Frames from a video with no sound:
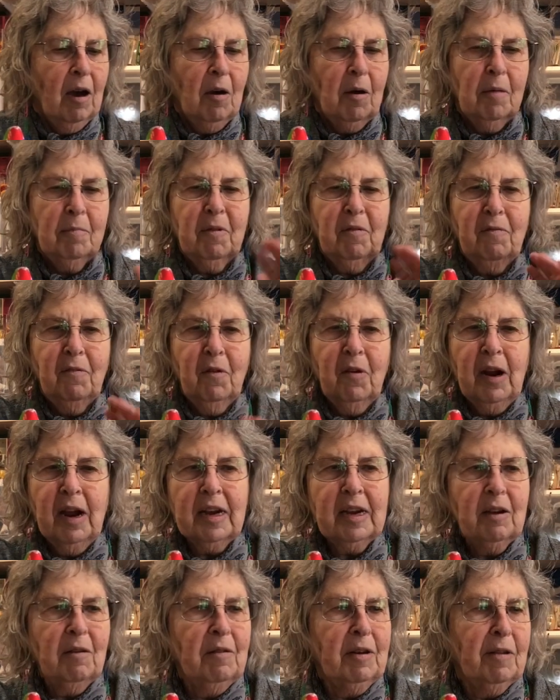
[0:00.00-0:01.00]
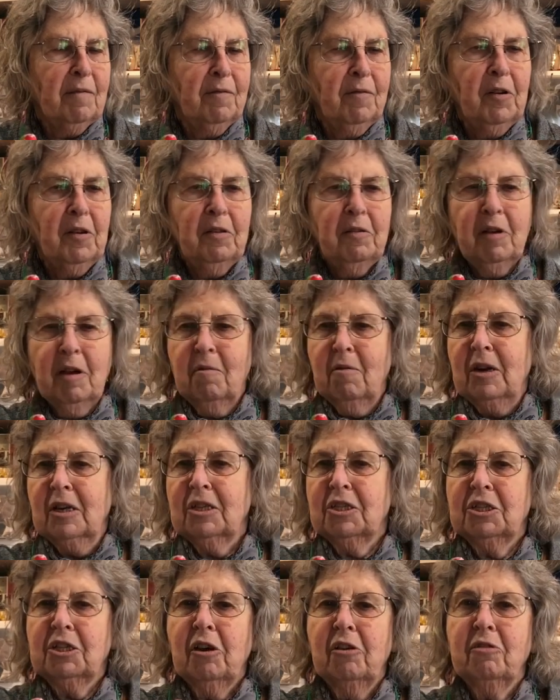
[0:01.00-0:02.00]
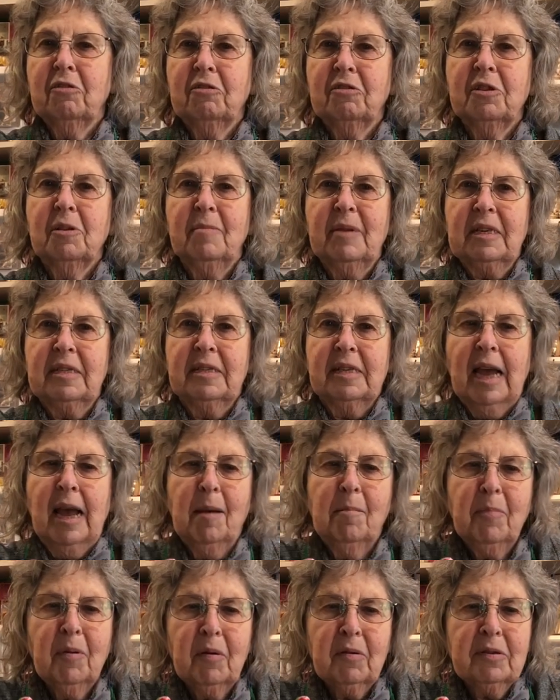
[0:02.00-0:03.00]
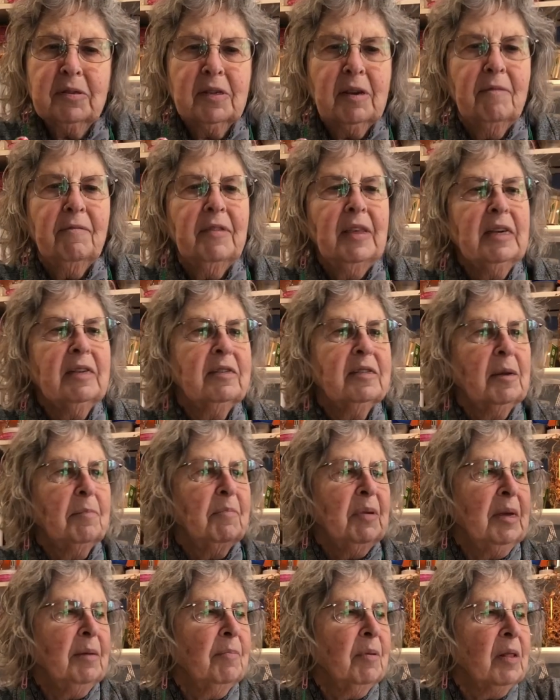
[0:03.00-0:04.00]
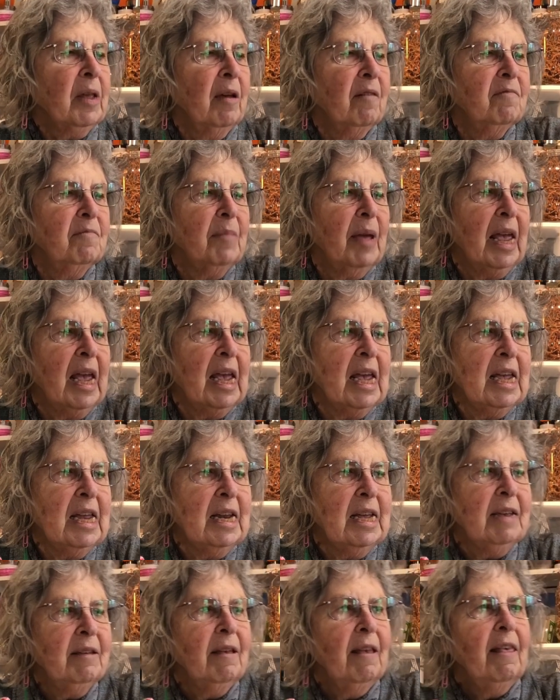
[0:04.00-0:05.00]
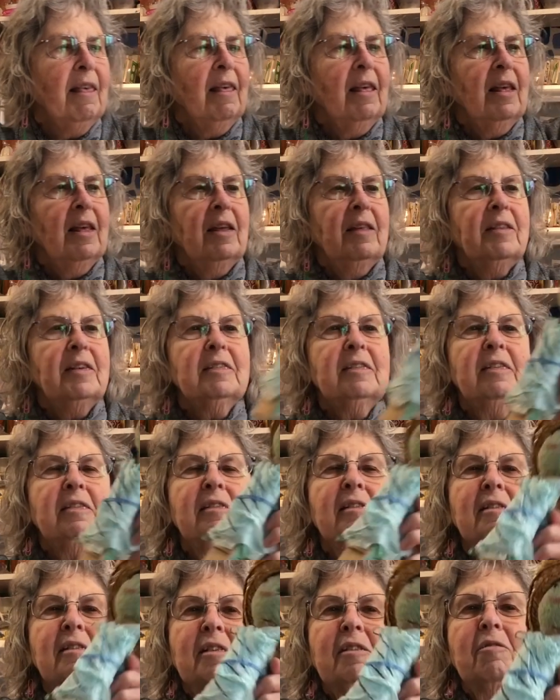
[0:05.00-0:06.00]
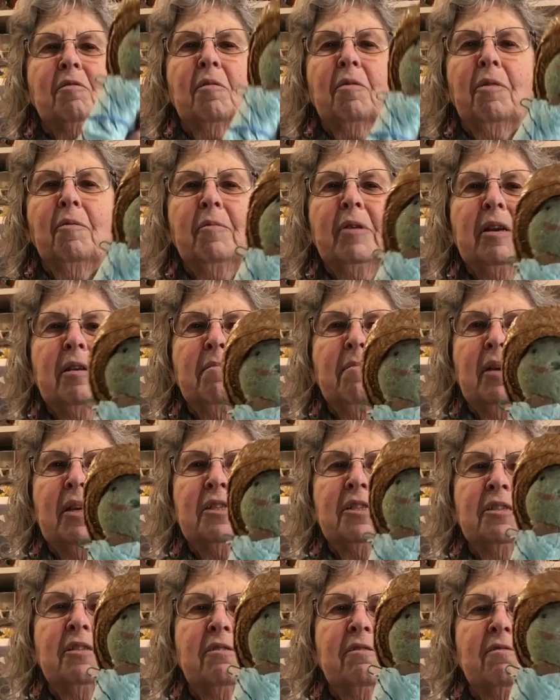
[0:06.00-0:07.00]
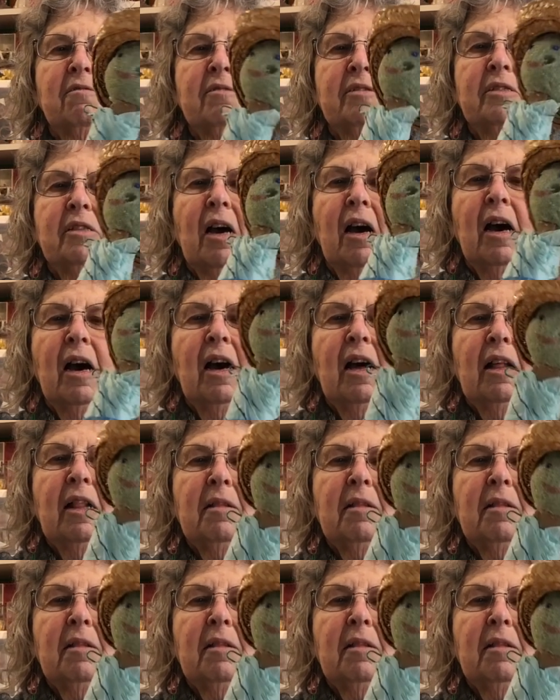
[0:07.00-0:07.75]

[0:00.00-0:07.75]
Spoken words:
Before I go any further, I want to show you some examples of things that people have made. This is a little three-dimensional doll